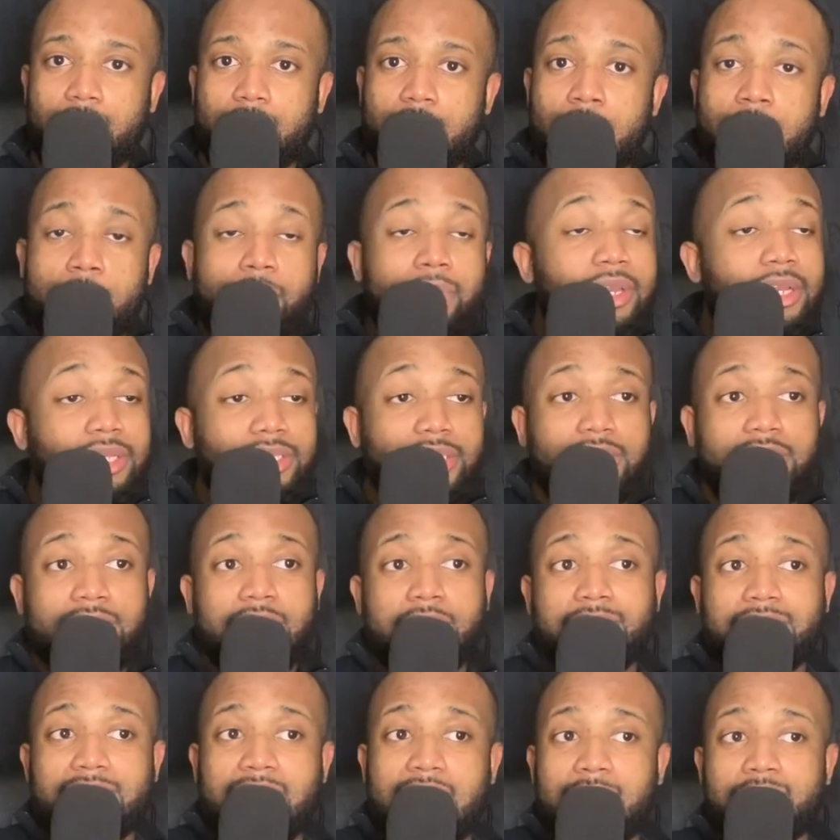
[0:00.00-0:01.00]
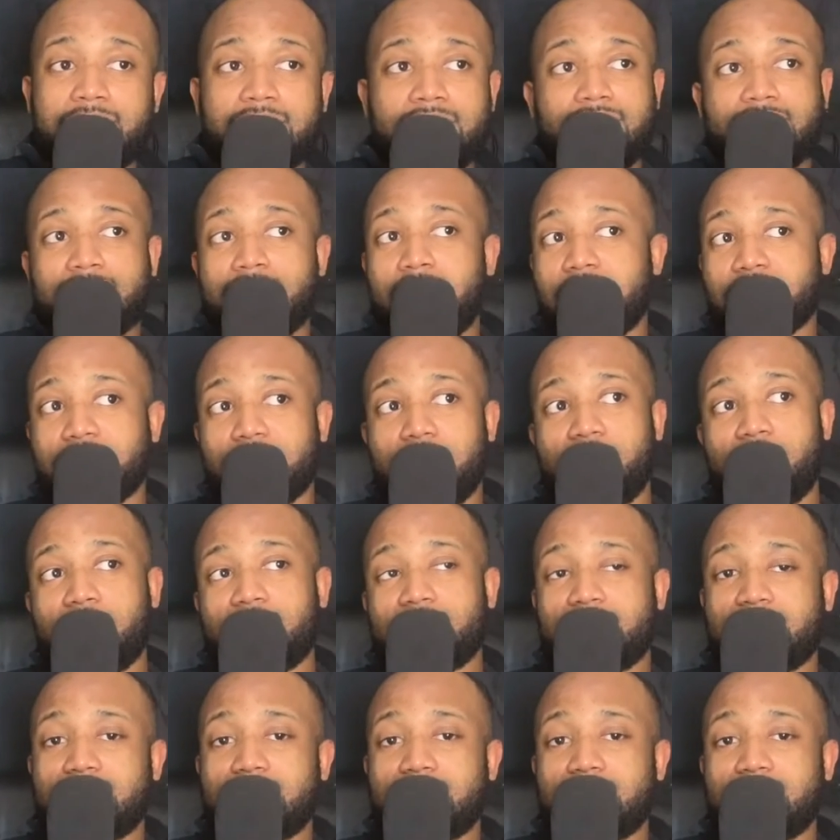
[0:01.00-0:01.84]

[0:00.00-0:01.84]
Because sometimes it starts off as